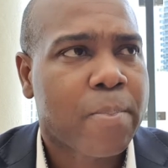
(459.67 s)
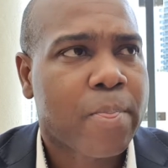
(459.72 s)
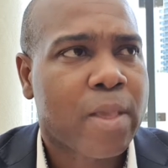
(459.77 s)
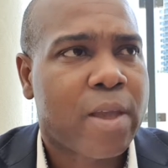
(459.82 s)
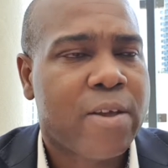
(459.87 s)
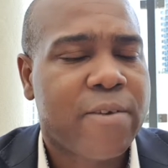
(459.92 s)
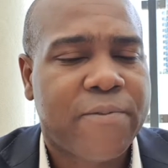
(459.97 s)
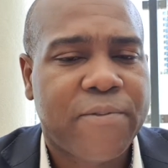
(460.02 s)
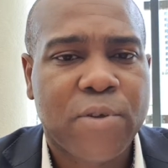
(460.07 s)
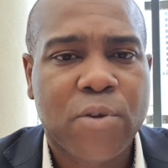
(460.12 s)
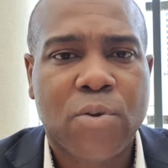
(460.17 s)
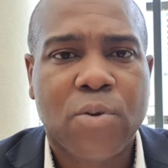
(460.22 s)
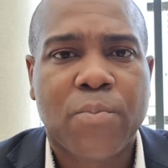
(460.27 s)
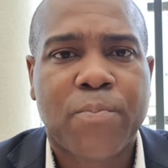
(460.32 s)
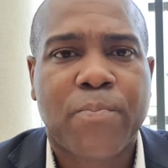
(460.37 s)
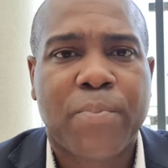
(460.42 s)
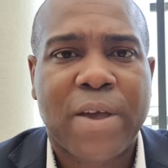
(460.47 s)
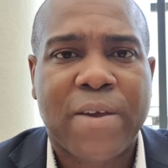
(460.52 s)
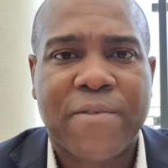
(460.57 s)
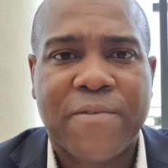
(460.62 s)
if you
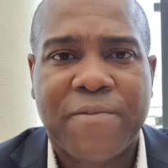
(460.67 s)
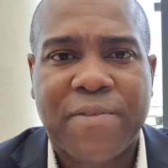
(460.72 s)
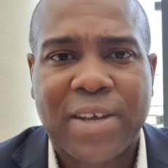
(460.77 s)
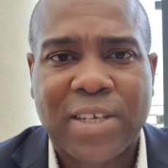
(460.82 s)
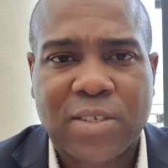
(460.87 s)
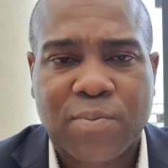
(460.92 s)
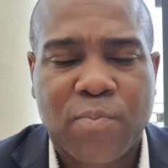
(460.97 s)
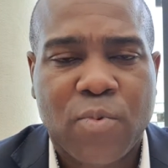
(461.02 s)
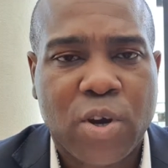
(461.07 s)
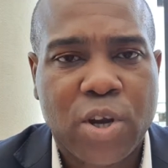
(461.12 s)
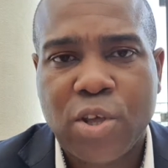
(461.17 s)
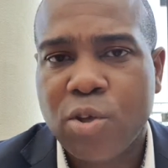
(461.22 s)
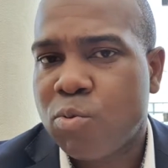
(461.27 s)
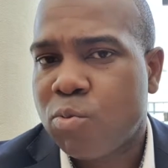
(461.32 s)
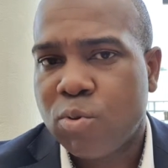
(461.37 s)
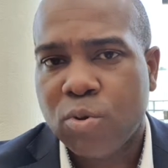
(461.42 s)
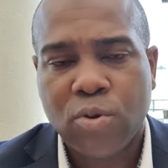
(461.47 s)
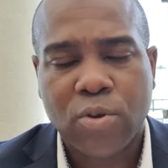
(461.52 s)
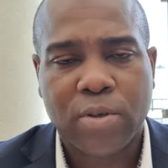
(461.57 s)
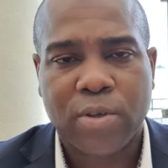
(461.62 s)
invest money,
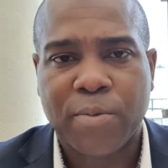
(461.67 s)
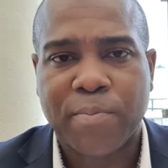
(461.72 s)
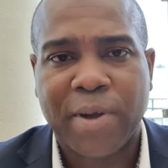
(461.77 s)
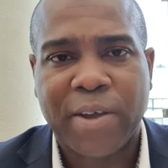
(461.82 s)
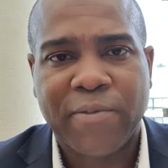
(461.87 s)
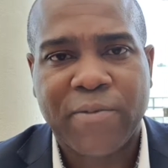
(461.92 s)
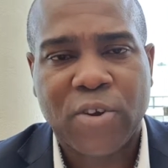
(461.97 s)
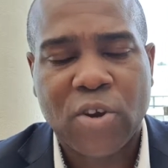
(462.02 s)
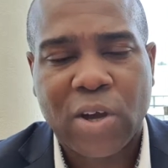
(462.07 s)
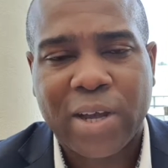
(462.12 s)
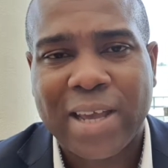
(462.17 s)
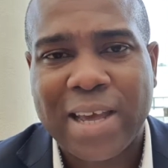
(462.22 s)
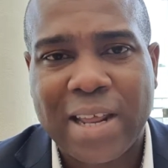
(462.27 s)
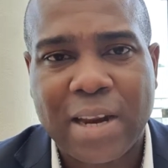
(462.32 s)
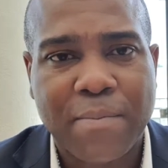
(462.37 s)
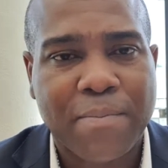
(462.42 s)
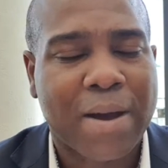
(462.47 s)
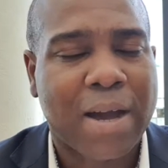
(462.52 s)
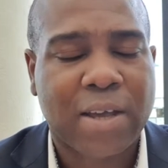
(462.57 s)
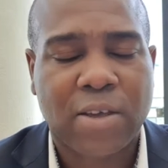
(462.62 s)
if you don't get
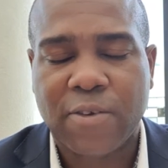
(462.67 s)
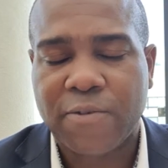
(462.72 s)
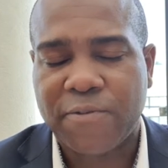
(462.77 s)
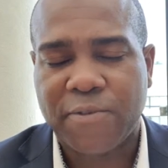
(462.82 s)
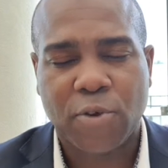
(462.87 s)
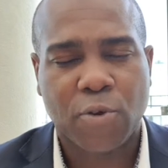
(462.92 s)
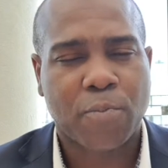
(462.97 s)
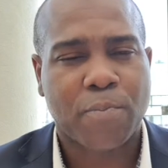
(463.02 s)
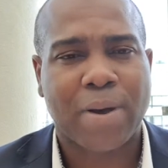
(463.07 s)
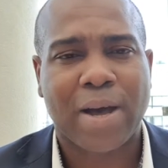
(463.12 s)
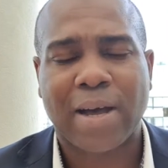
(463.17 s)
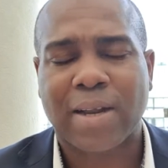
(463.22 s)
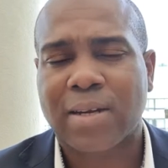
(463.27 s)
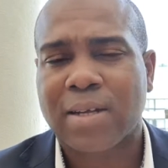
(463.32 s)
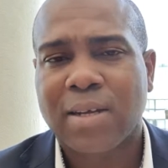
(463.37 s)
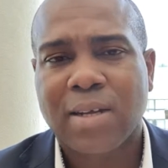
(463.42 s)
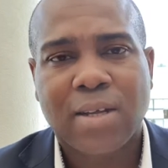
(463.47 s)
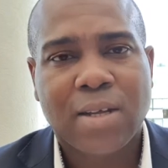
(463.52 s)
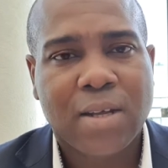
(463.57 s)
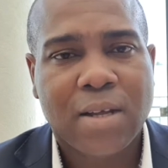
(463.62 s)
it back, you feel bad.
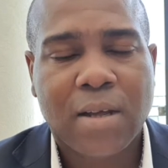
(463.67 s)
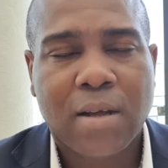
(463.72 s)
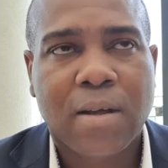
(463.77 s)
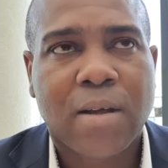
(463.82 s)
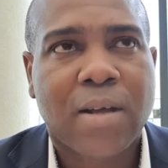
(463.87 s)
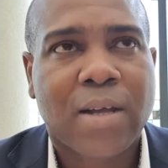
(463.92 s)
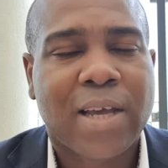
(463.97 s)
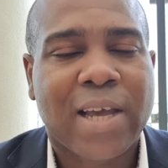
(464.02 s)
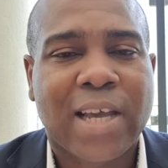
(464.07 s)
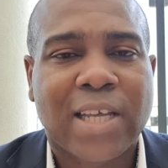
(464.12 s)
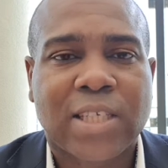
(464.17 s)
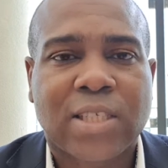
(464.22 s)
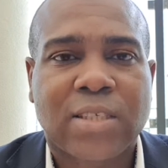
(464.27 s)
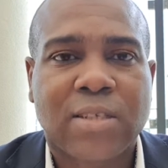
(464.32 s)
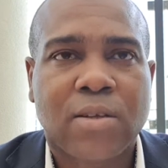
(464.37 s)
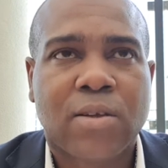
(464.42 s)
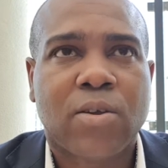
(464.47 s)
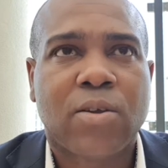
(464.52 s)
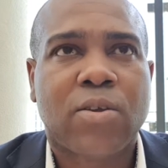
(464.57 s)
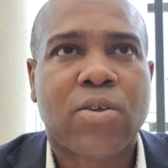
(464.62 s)

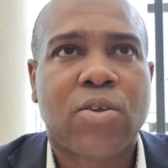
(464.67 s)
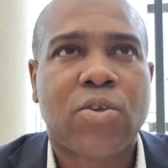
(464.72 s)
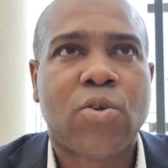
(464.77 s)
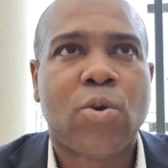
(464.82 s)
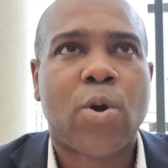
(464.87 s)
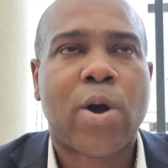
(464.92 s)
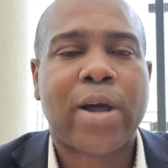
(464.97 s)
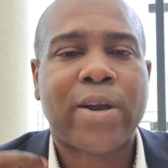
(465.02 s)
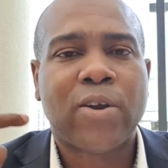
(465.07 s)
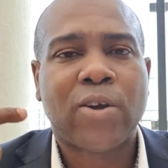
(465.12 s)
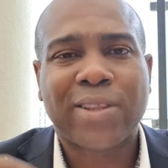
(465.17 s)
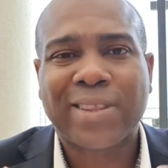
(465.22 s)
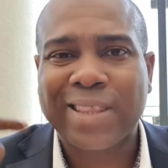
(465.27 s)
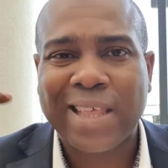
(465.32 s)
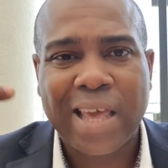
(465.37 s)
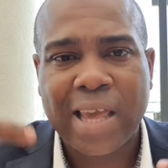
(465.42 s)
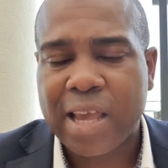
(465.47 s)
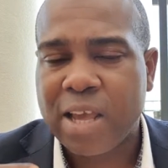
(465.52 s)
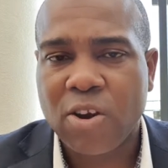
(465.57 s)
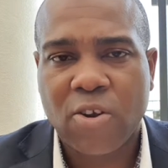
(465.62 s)
You are not
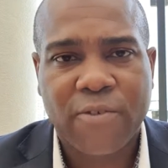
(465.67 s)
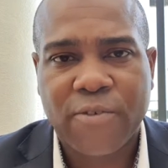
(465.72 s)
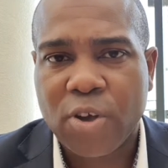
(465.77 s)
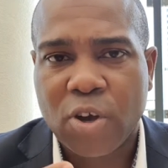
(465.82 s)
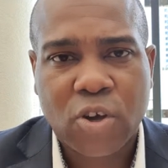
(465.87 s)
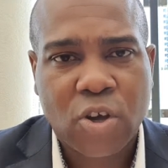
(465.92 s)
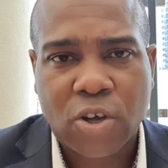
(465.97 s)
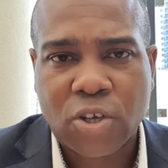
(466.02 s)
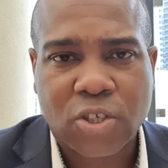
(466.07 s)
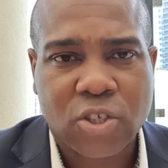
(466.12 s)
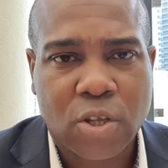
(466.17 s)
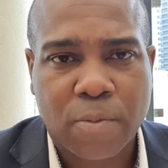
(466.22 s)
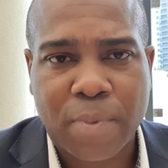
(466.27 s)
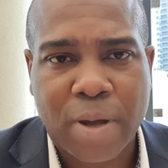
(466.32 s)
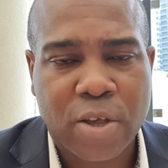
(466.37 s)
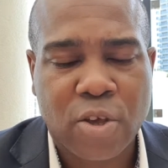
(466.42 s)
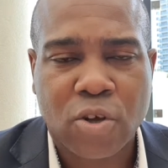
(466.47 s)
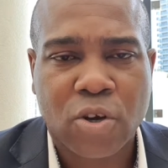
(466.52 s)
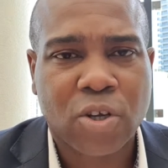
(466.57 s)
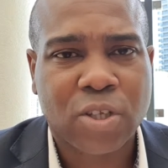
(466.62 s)
thinking of your customer.
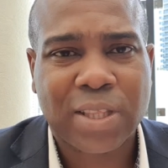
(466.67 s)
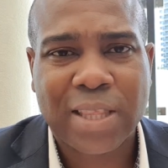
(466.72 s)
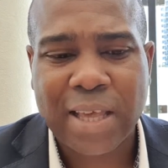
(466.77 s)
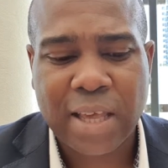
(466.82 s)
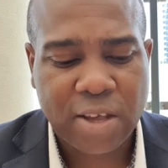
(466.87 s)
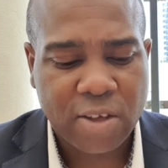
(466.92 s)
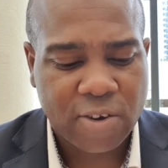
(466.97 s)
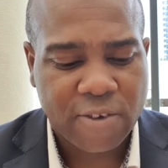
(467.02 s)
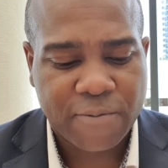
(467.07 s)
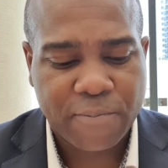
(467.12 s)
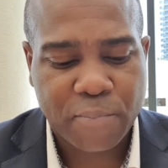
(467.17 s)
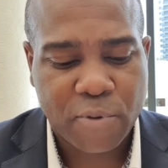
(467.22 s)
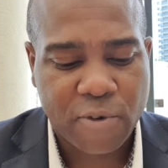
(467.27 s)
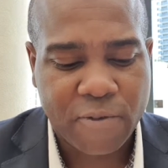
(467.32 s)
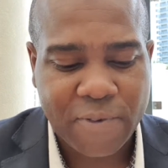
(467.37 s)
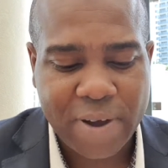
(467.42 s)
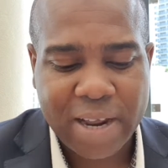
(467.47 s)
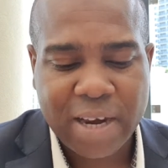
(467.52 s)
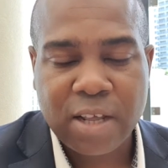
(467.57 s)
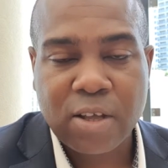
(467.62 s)
You're not thinking of
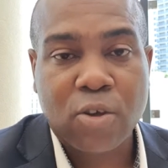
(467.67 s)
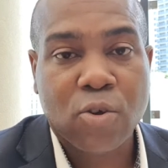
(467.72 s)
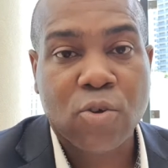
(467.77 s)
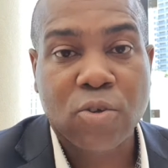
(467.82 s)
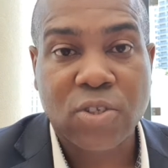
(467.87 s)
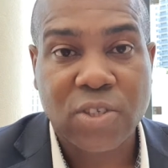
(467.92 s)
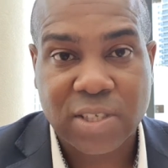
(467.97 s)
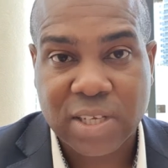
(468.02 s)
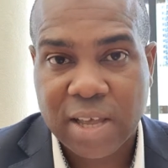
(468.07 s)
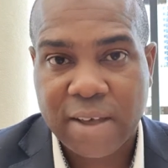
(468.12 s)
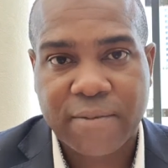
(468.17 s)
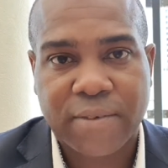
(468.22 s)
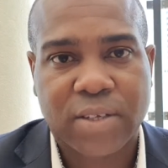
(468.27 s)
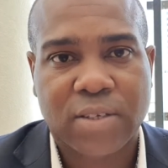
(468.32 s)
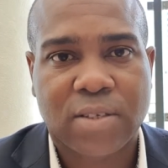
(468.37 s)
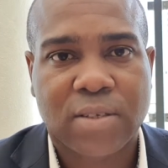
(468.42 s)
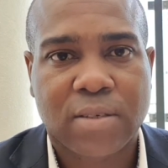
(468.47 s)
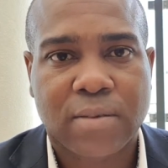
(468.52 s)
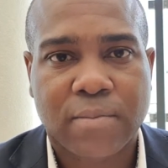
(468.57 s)
providing good service.